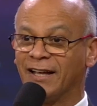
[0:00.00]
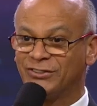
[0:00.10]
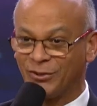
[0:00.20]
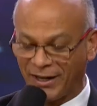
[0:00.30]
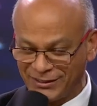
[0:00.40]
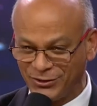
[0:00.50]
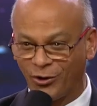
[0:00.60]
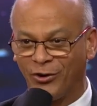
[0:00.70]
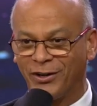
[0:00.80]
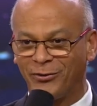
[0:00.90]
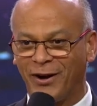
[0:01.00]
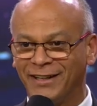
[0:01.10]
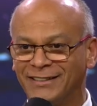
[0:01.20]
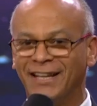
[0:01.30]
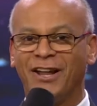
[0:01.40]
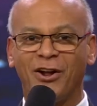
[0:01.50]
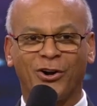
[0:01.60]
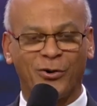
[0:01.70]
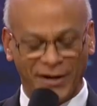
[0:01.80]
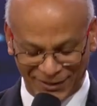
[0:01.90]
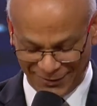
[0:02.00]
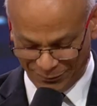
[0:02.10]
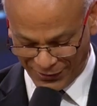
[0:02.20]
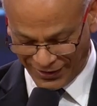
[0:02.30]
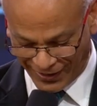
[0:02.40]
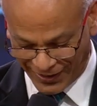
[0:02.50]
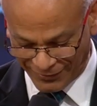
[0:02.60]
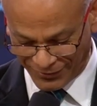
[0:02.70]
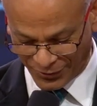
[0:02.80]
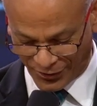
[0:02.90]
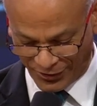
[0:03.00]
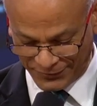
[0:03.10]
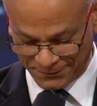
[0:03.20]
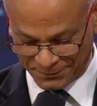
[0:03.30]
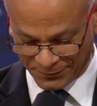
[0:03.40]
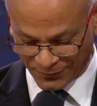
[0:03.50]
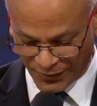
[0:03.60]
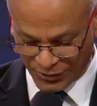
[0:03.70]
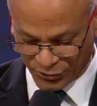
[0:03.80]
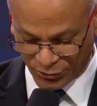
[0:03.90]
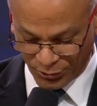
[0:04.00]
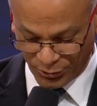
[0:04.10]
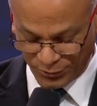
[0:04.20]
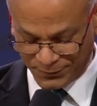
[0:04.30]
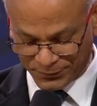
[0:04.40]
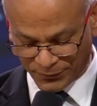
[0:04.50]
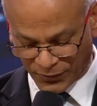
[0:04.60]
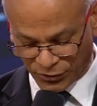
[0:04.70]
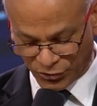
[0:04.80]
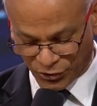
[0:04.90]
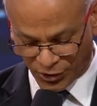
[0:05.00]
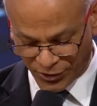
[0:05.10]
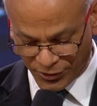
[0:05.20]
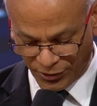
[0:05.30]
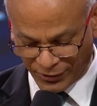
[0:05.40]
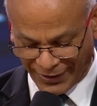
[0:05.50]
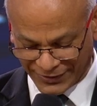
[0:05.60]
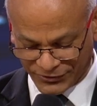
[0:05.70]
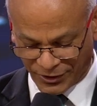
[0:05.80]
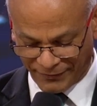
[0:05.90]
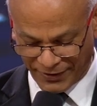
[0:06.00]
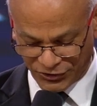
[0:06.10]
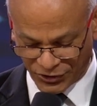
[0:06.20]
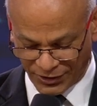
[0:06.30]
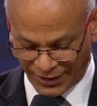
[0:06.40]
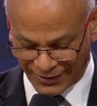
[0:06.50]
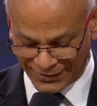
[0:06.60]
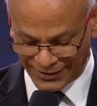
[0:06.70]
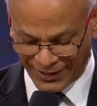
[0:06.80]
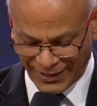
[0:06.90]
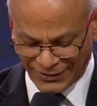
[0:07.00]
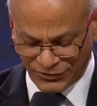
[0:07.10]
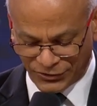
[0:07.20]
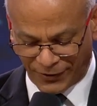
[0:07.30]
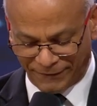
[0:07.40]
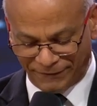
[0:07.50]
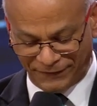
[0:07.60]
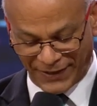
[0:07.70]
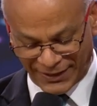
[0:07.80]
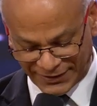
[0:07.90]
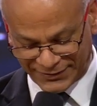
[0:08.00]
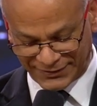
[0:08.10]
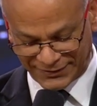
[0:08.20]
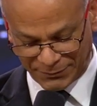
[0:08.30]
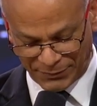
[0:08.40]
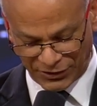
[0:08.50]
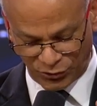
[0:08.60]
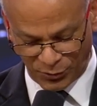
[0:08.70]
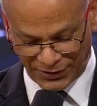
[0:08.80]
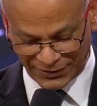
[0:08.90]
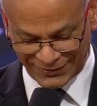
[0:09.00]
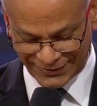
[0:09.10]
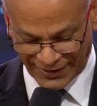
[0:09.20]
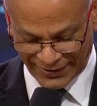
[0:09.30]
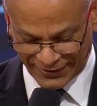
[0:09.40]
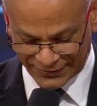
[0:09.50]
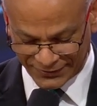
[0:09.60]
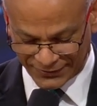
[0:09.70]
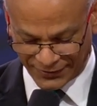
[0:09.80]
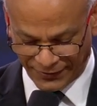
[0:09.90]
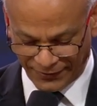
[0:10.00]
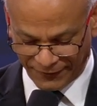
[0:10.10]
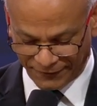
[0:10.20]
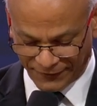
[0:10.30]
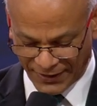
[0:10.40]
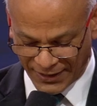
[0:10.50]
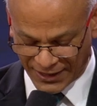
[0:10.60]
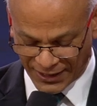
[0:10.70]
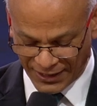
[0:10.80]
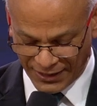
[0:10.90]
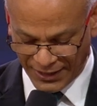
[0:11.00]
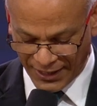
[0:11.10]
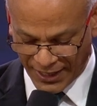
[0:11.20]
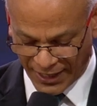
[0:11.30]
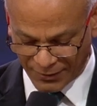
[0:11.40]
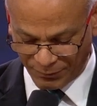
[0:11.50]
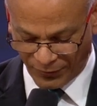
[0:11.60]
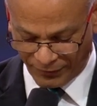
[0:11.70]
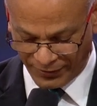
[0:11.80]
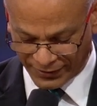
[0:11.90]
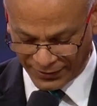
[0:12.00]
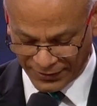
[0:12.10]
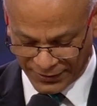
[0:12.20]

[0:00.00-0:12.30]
That's right, you heard it right. Cricket behavior to turtle conservation and the interface between science, faith, and public